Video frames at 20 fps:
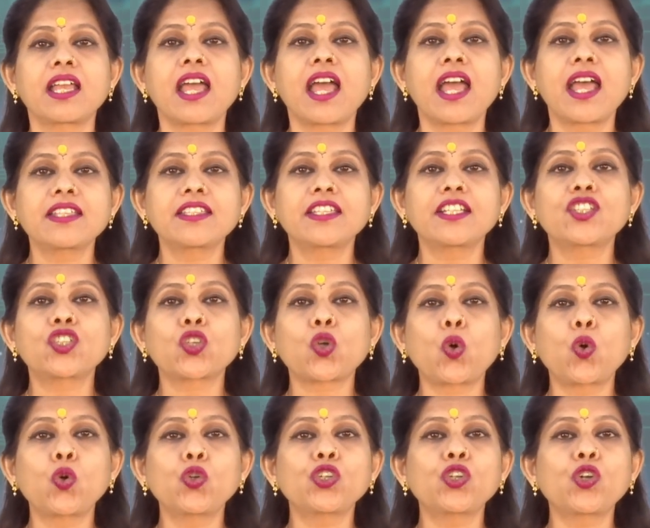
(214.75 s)
has its
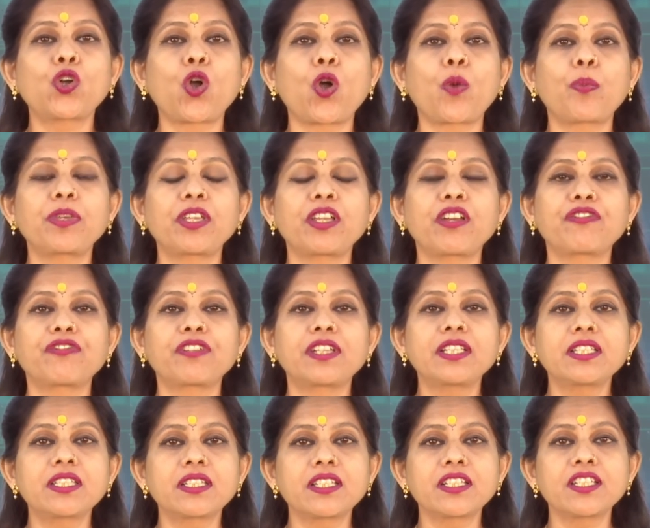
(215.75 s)
own copy of
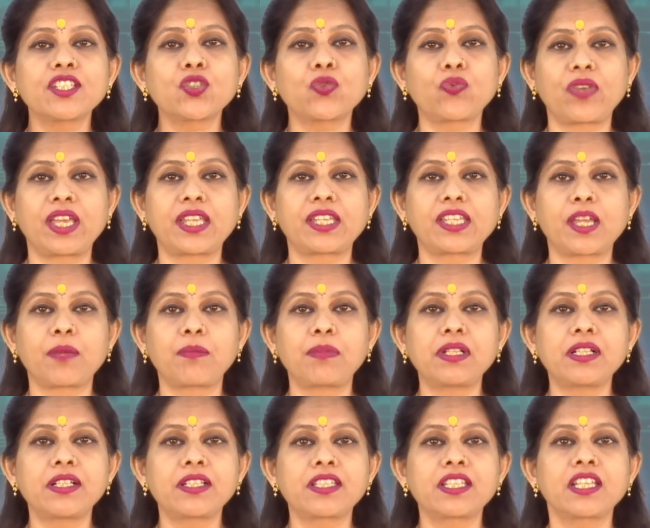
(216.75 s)
instance
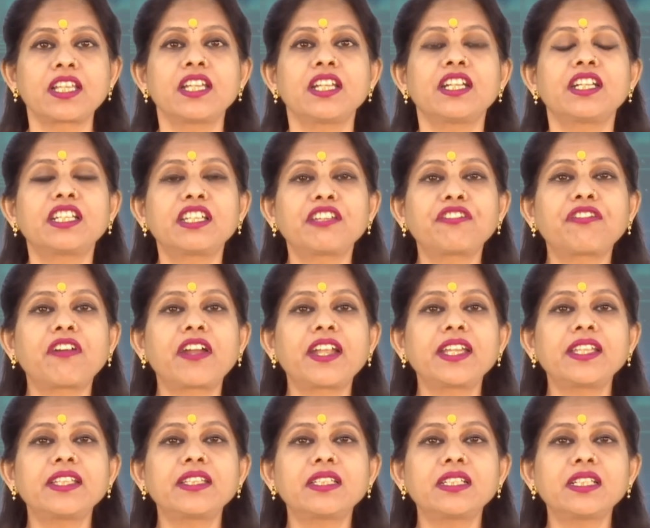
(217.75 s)
variables
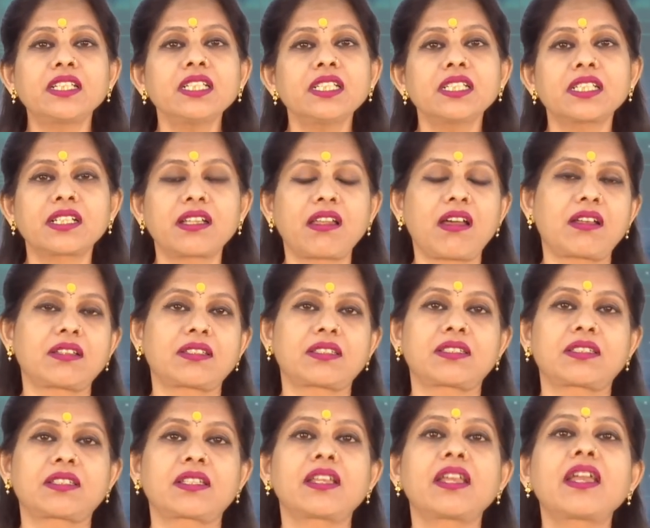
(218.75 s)
defined in the
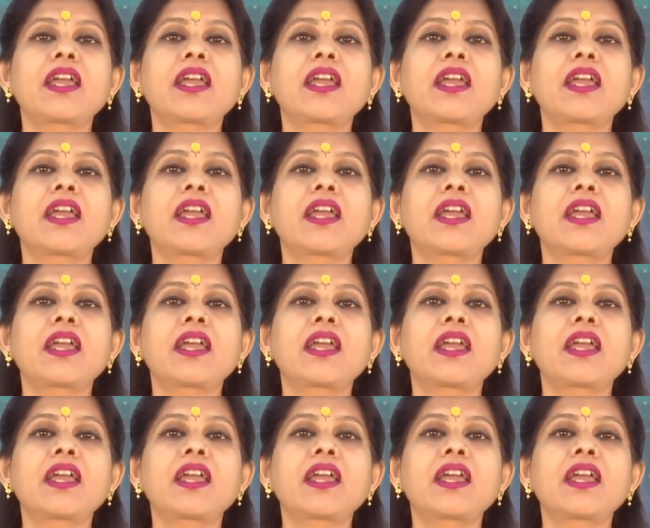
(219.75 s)
class